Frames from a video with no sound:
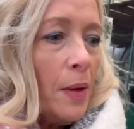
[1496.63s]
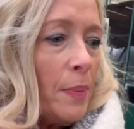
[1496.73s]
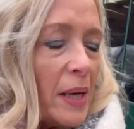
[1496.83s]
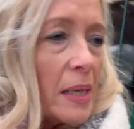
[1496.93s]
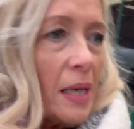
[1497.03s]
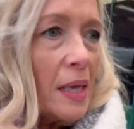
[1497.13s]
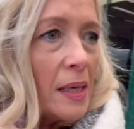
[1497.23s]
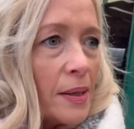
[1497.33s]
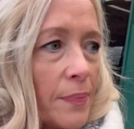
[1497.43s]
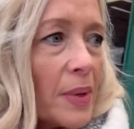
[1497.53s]
But
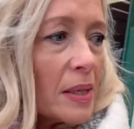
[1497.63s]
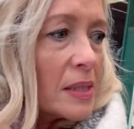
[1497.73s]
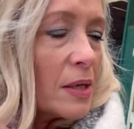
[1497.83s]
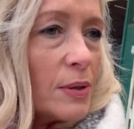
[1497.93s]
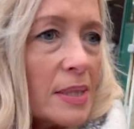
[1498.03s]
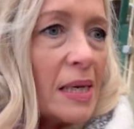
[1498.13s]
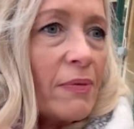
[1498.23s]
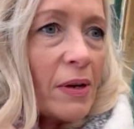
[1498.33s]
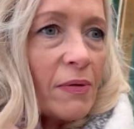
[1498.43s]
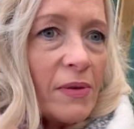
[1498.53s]
I was going to see
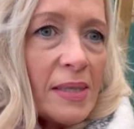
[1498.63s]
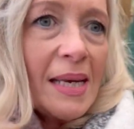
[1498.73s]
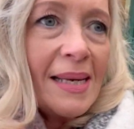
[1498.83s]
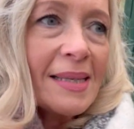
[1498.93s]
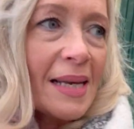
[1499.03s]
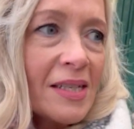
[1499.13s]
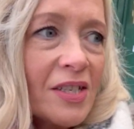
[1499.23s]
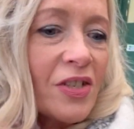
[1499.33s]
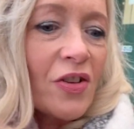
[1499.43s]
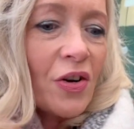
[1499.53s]
if I can see
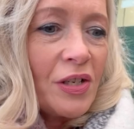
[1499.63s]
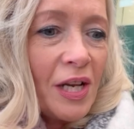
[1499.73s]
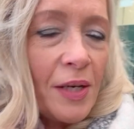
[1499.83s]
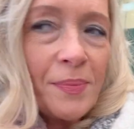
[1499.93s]
Santa's grotto.